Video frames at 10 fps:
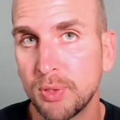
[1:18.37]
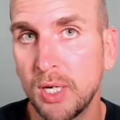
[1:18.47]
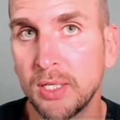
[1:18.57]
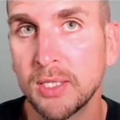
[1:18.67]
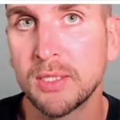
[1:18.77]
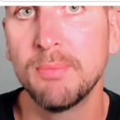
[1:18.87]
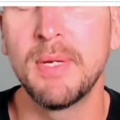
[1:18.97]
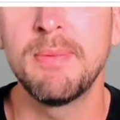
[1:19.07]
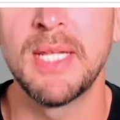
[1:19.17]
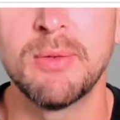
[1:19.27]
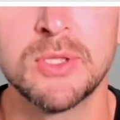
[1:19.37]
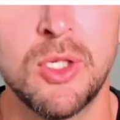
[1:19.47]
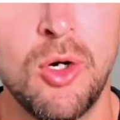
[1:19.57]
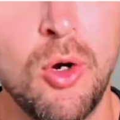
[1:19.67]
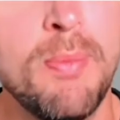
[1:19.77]
right below this video in the
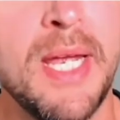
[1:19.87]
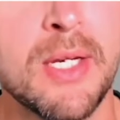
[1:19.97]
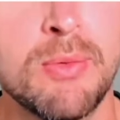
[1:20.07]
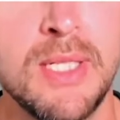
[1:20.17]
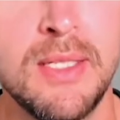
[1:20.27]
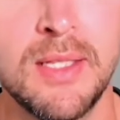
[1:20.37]
description. It'll